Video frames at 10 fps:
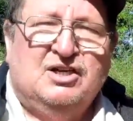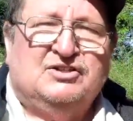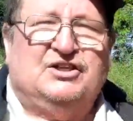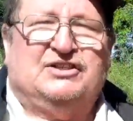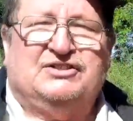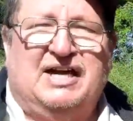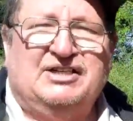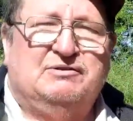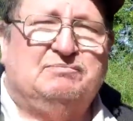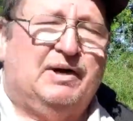
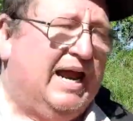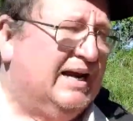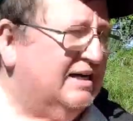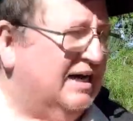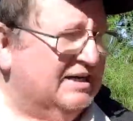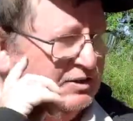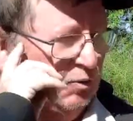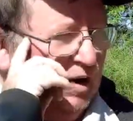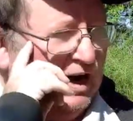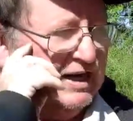Succession planting is the
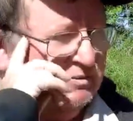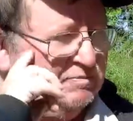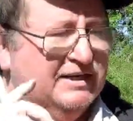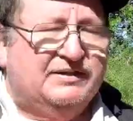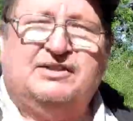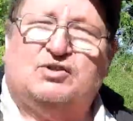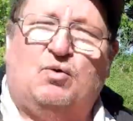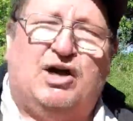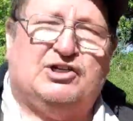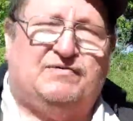way you beat the
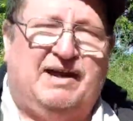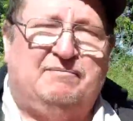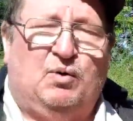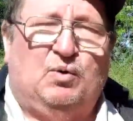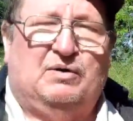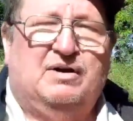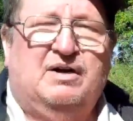squash vine borer.